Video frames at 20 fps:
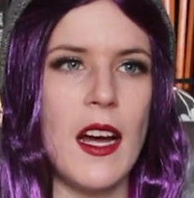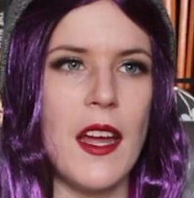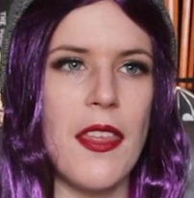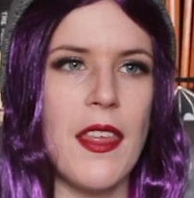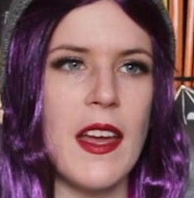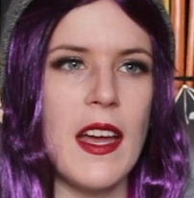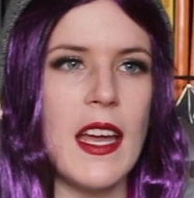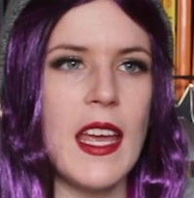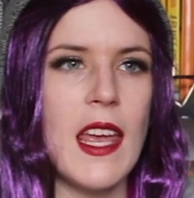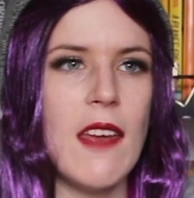I
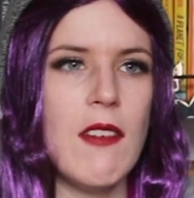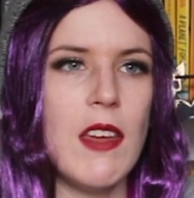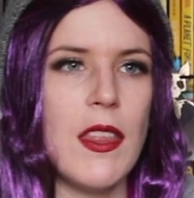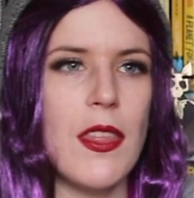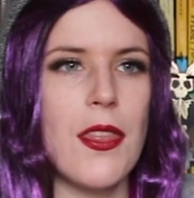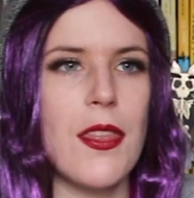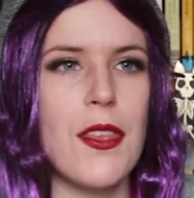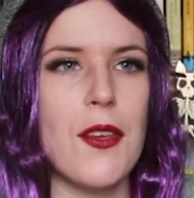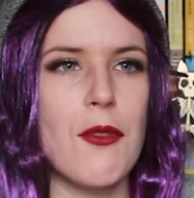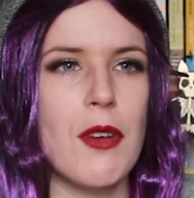think I gave
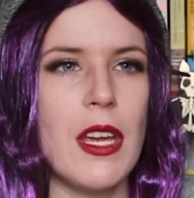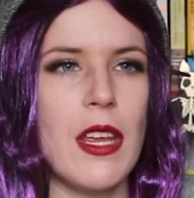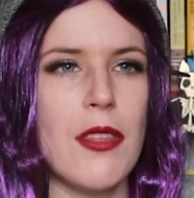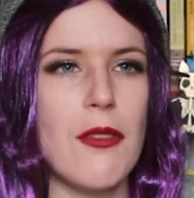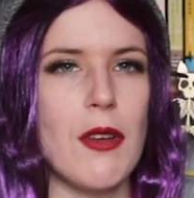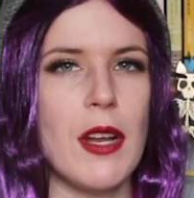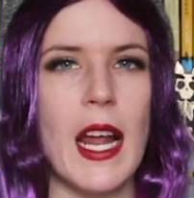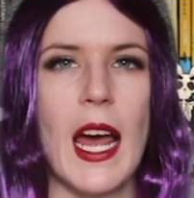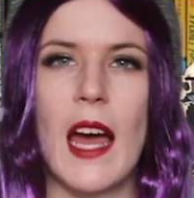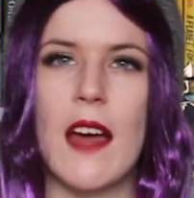it three,
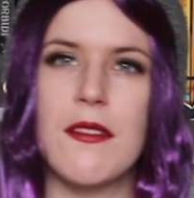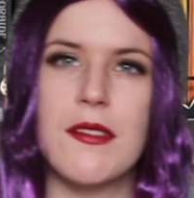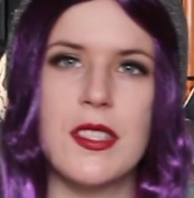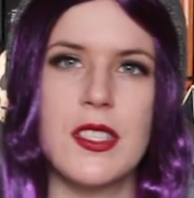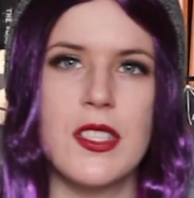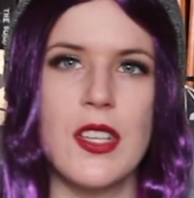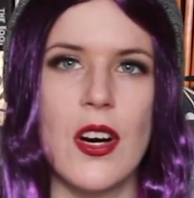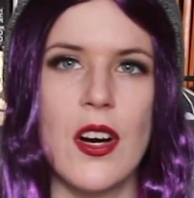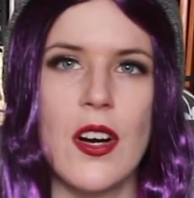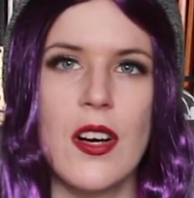three and a half
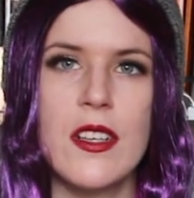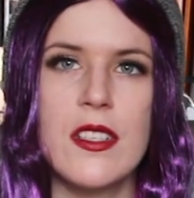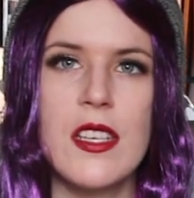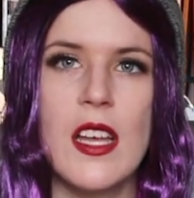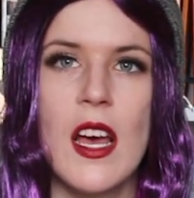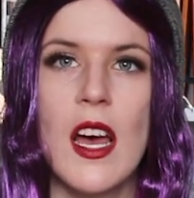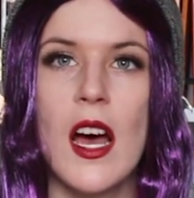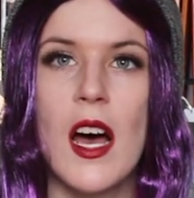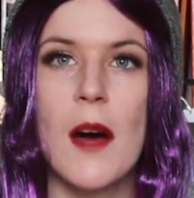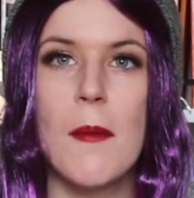
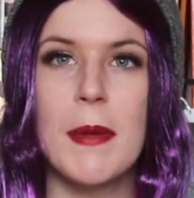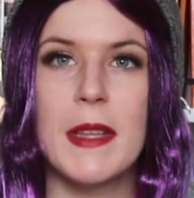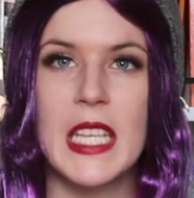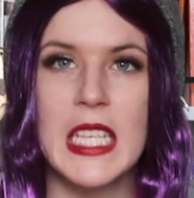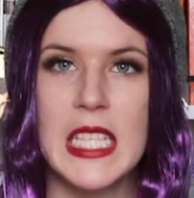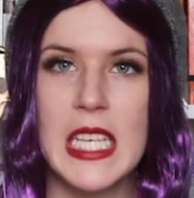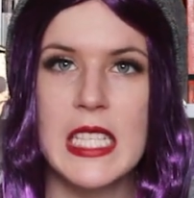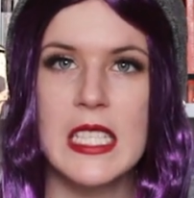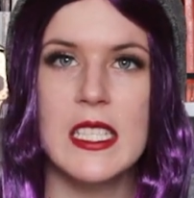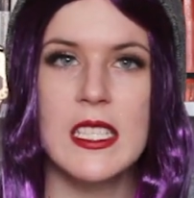stars, but
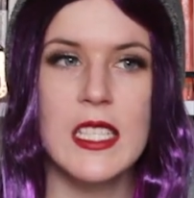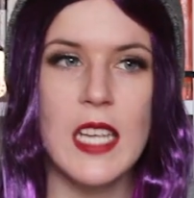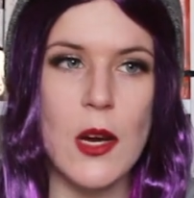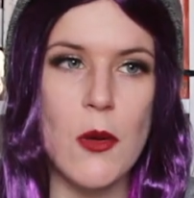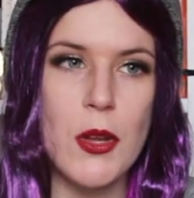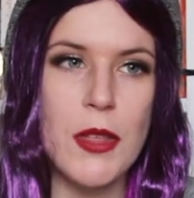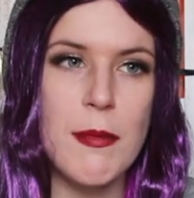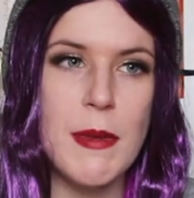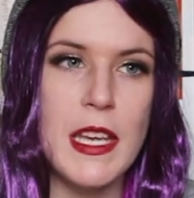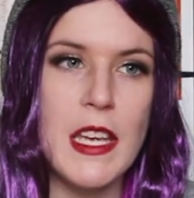this has
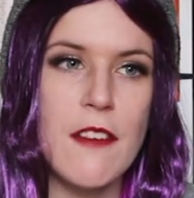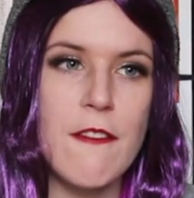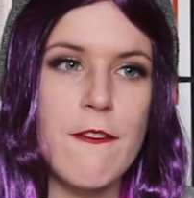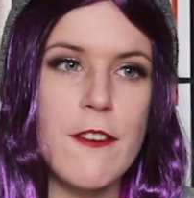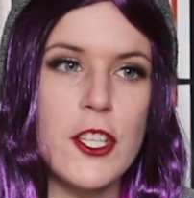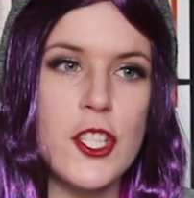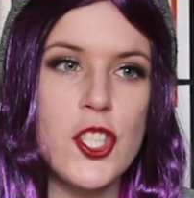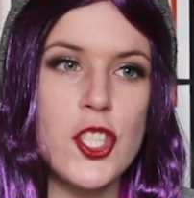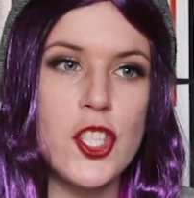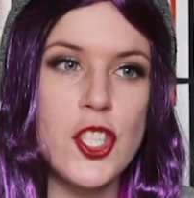stuck with me
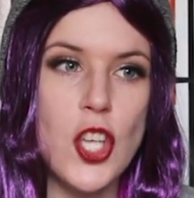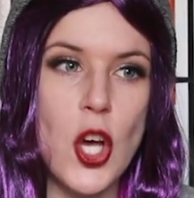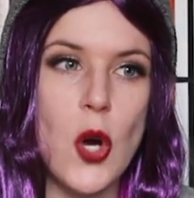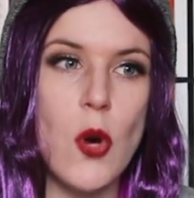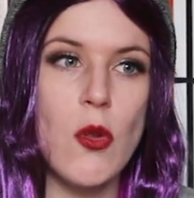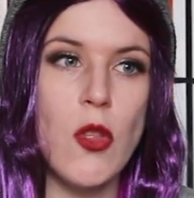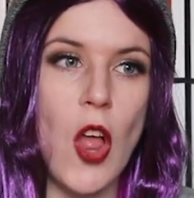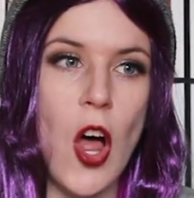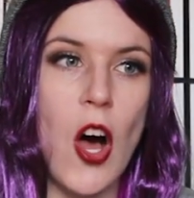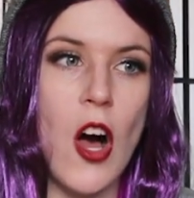for
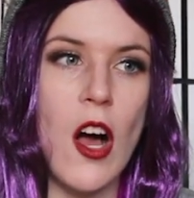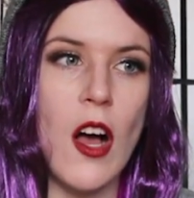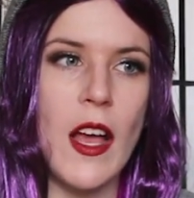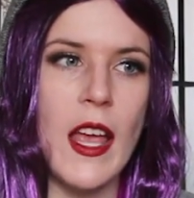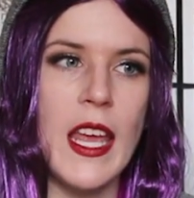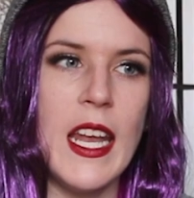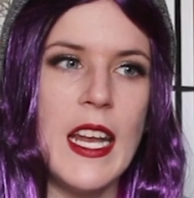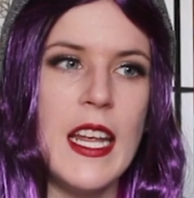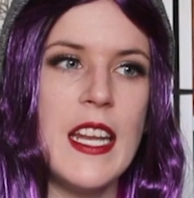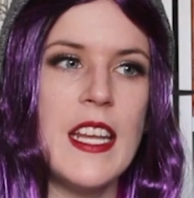so
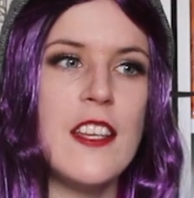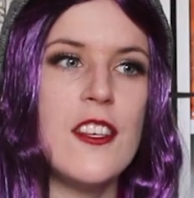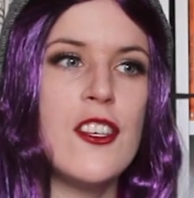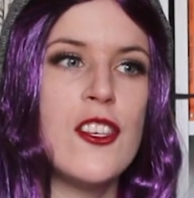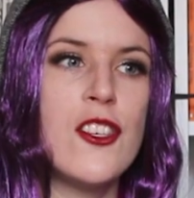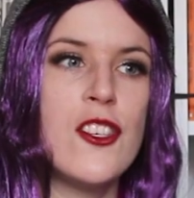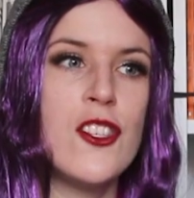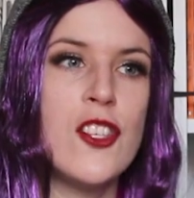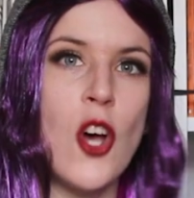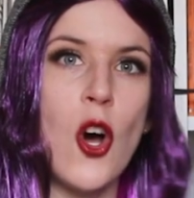long and it is
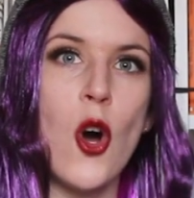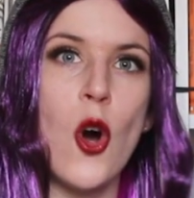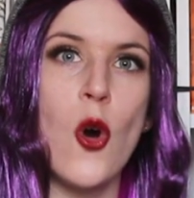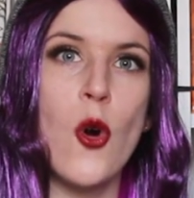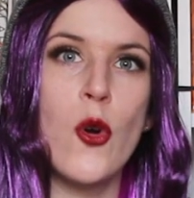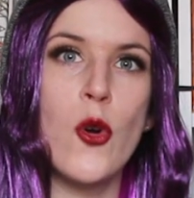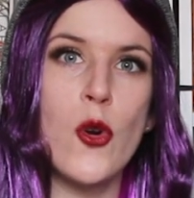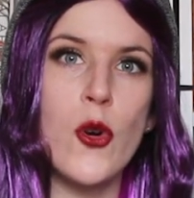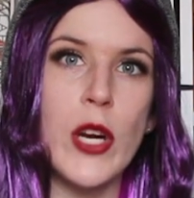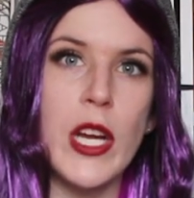
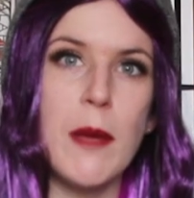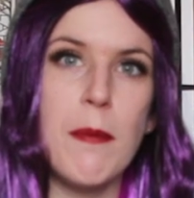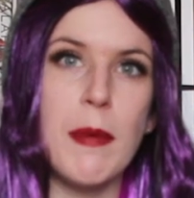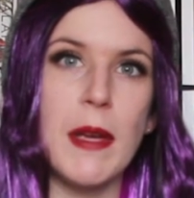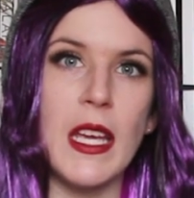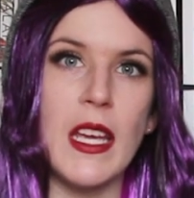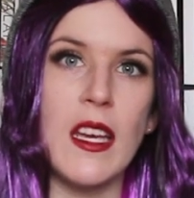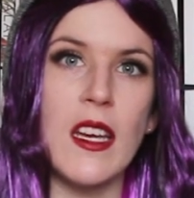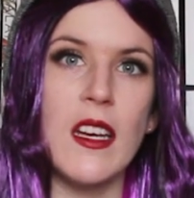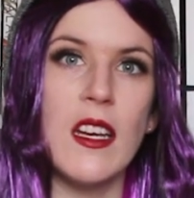so
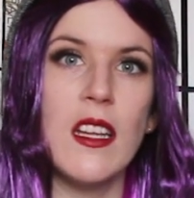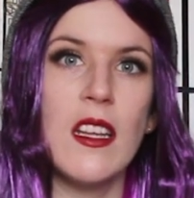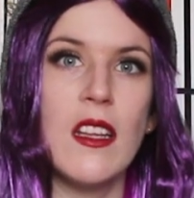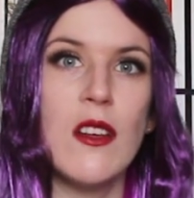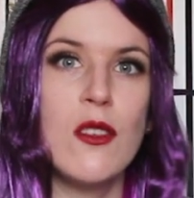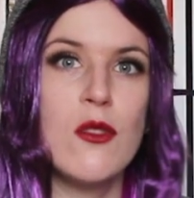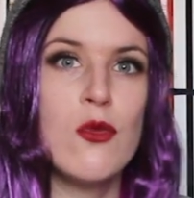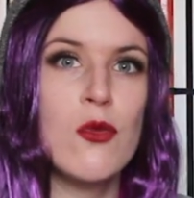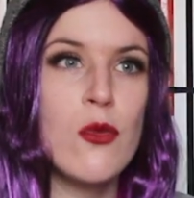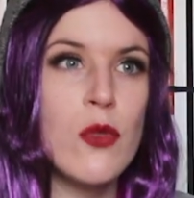creepy,
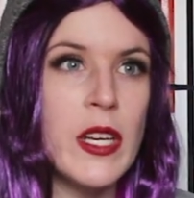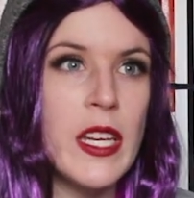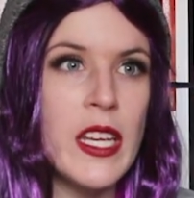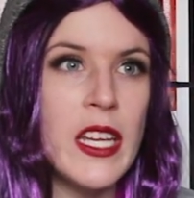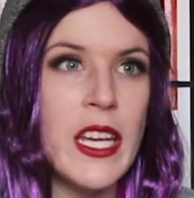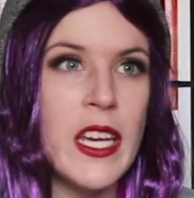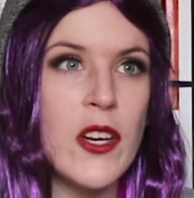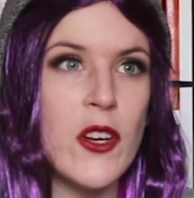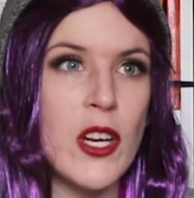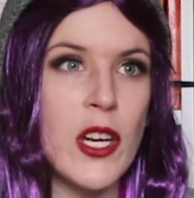
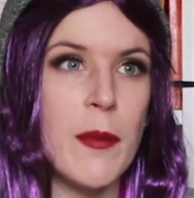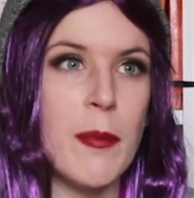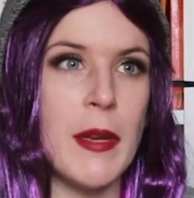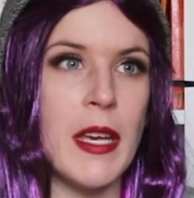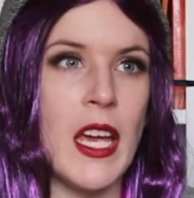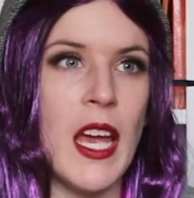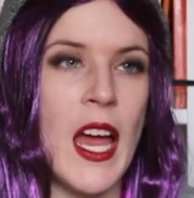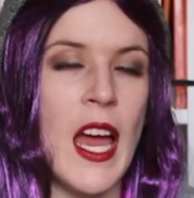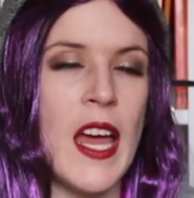really creepy.